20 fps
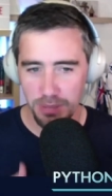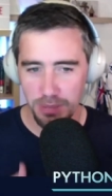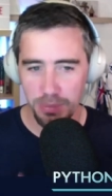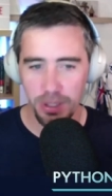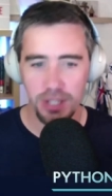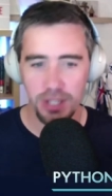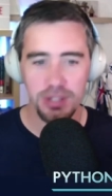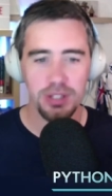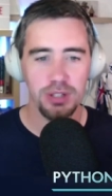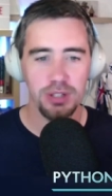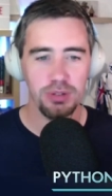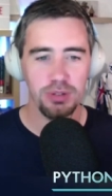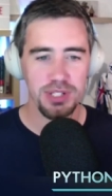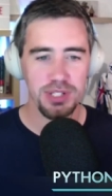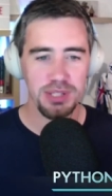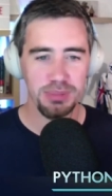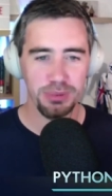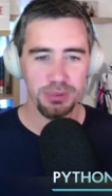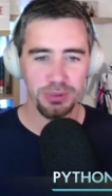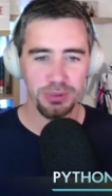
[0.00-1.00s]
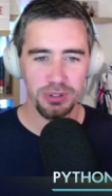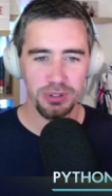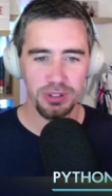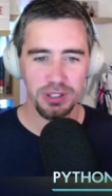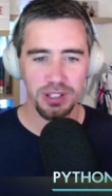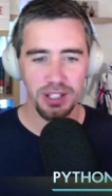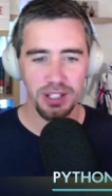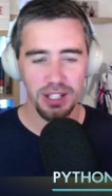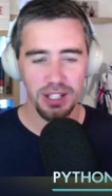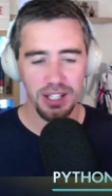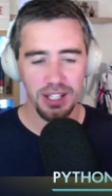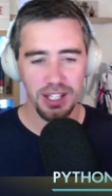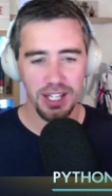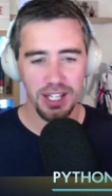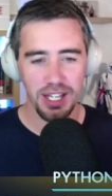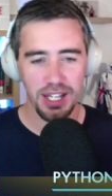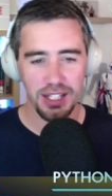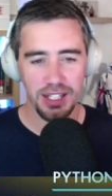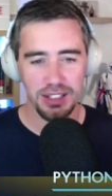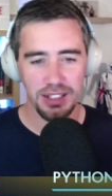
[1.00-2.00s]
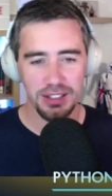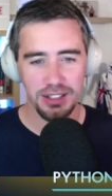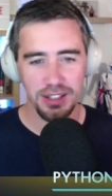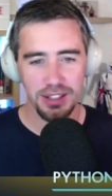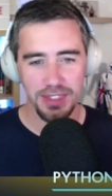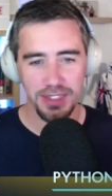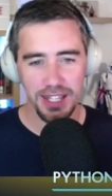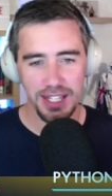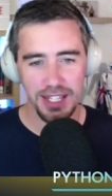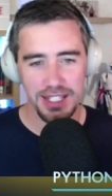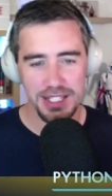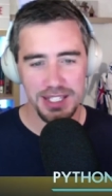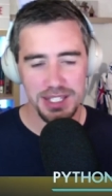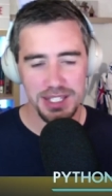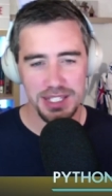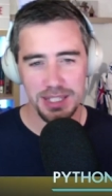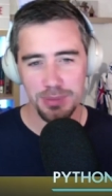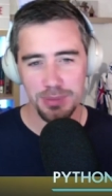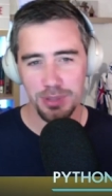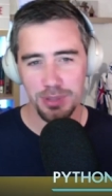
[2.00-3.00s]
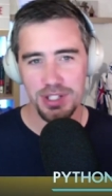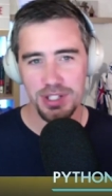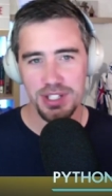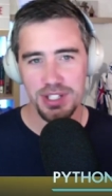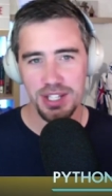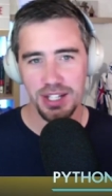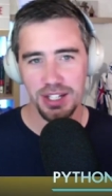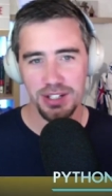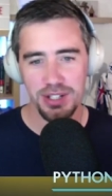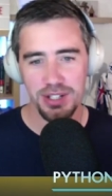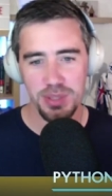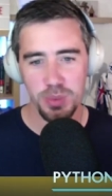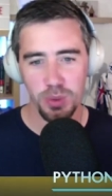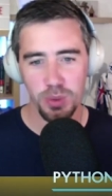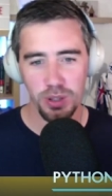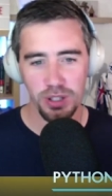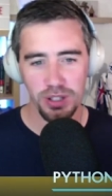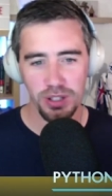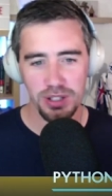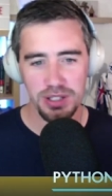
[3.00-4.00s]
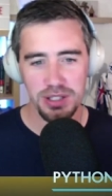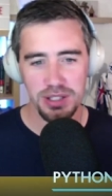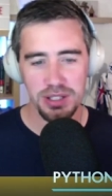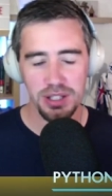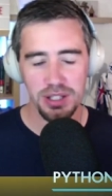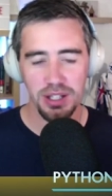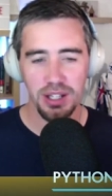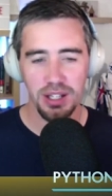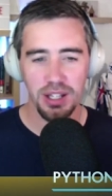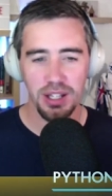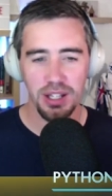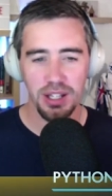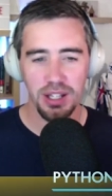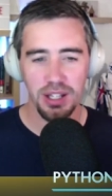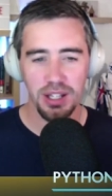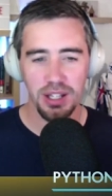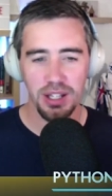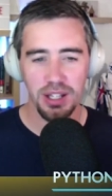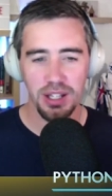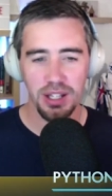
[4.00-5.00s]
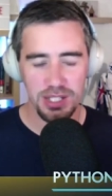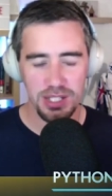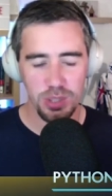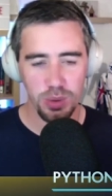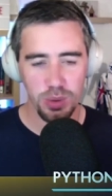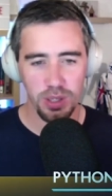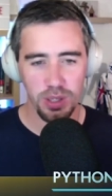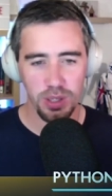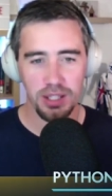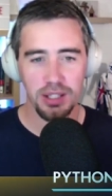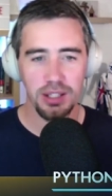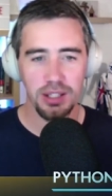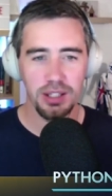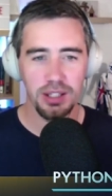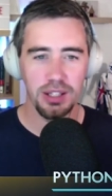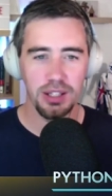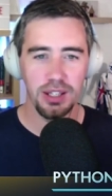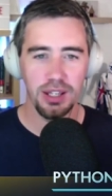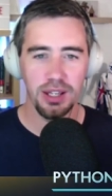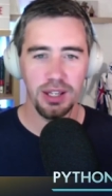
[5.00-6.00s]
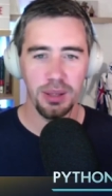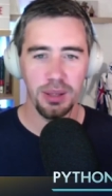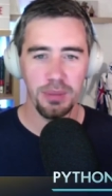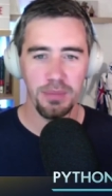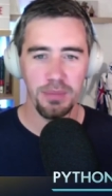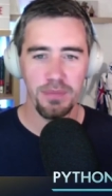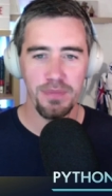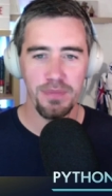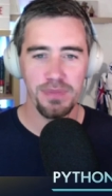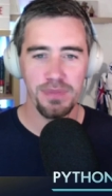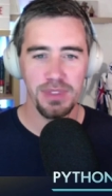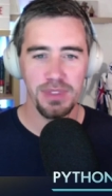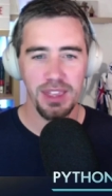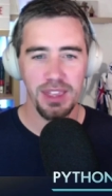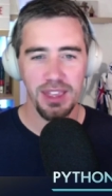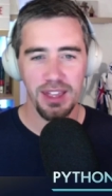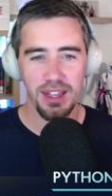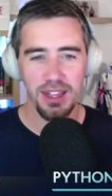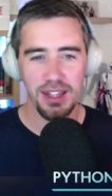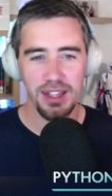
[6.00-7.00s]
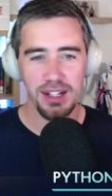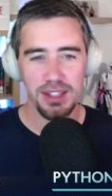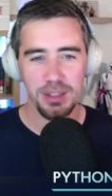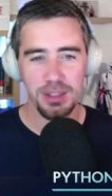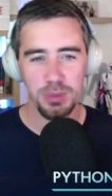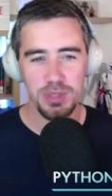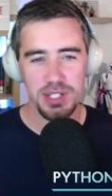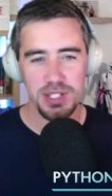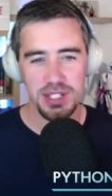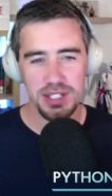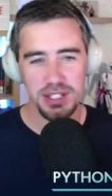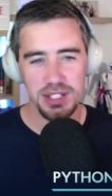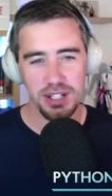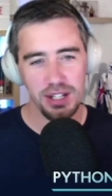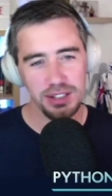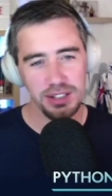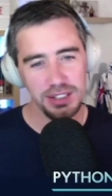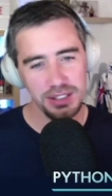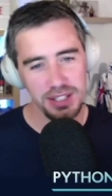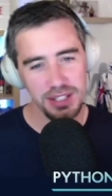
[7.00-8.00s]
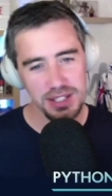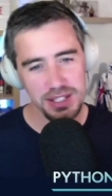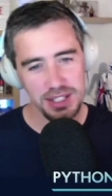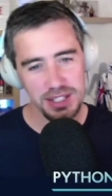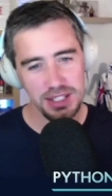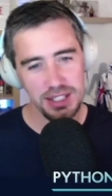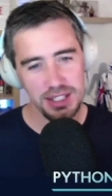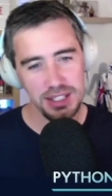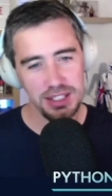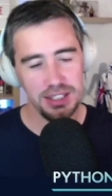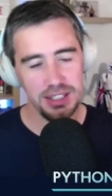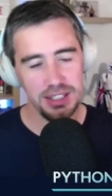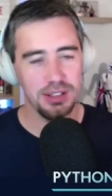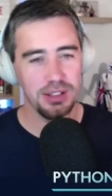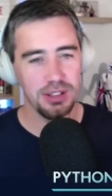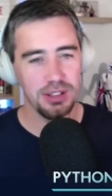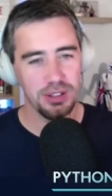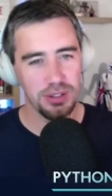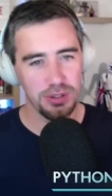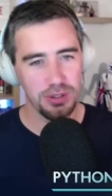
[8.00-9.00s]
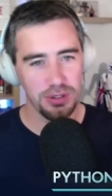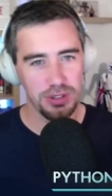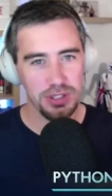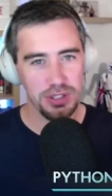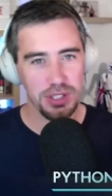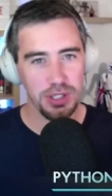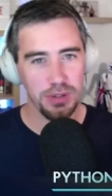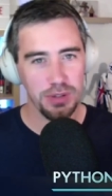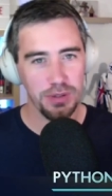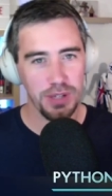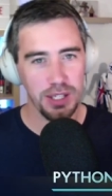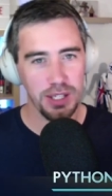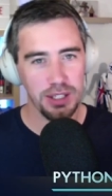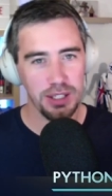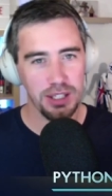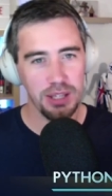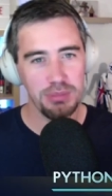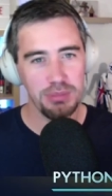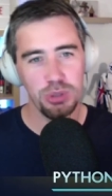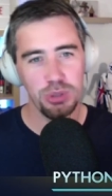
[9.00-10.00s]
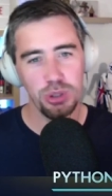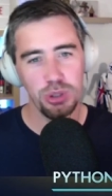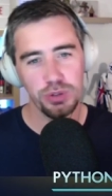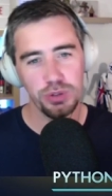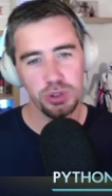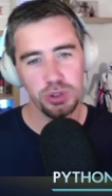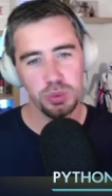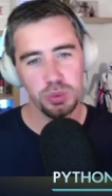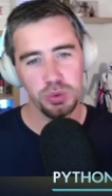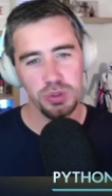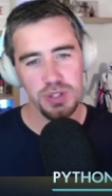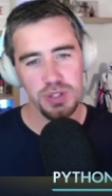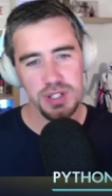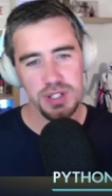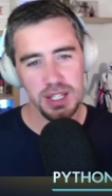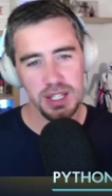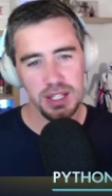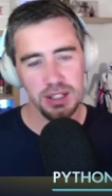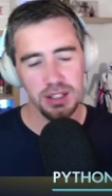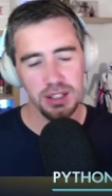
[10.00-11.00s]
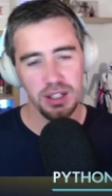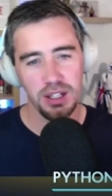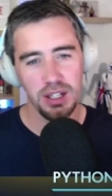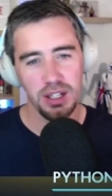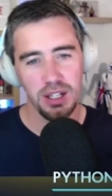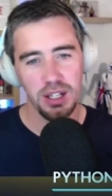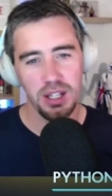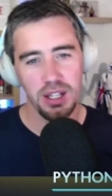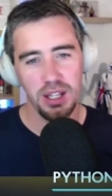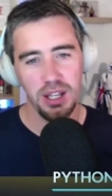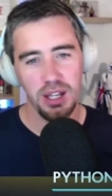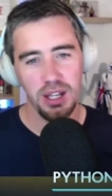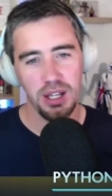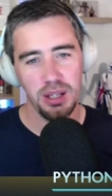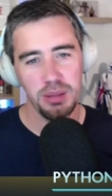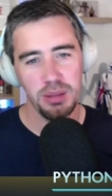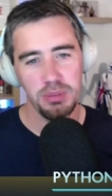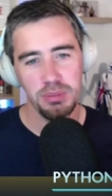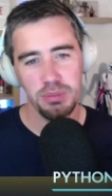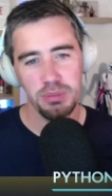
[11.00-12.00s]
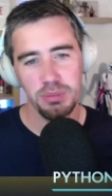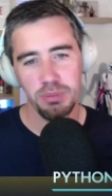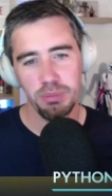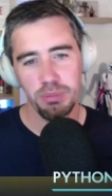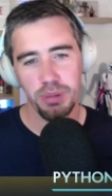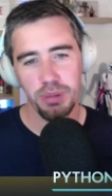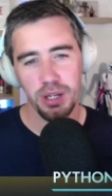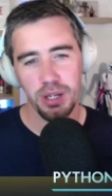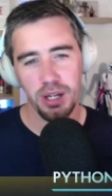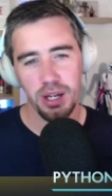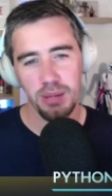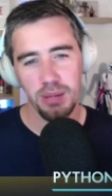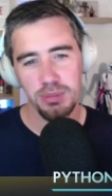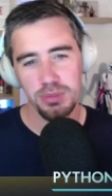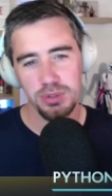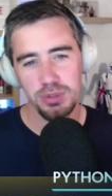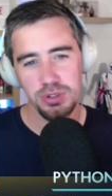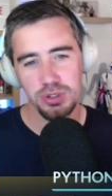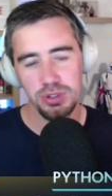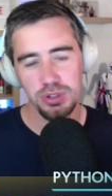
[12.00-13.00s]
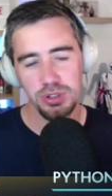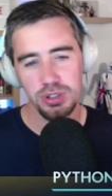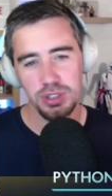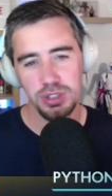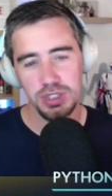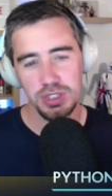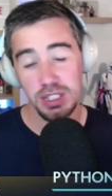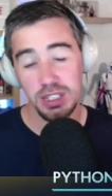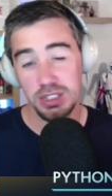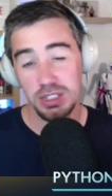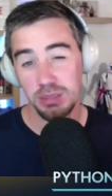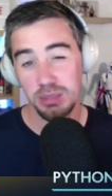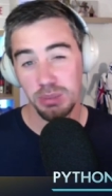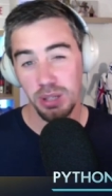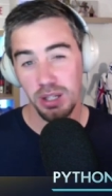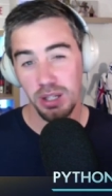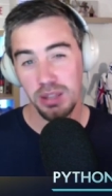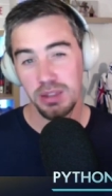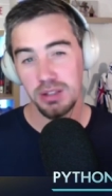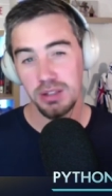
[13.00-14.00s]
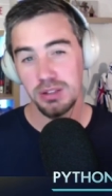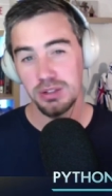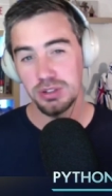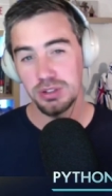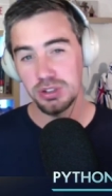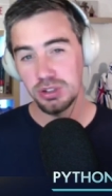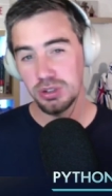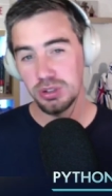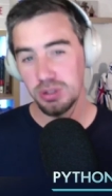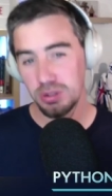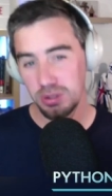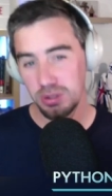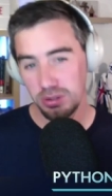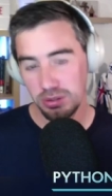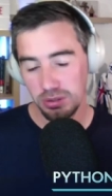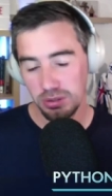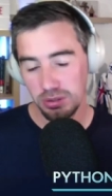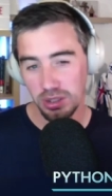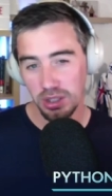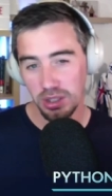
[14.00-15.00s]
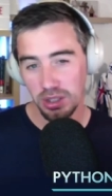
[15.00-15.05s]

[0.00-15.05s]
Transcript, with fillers: Python across the board and that is seamless and it just works uh, and it's quick. Um, and I think we're starting to see sort of like a move towards that. Um, but I'm teaching Python to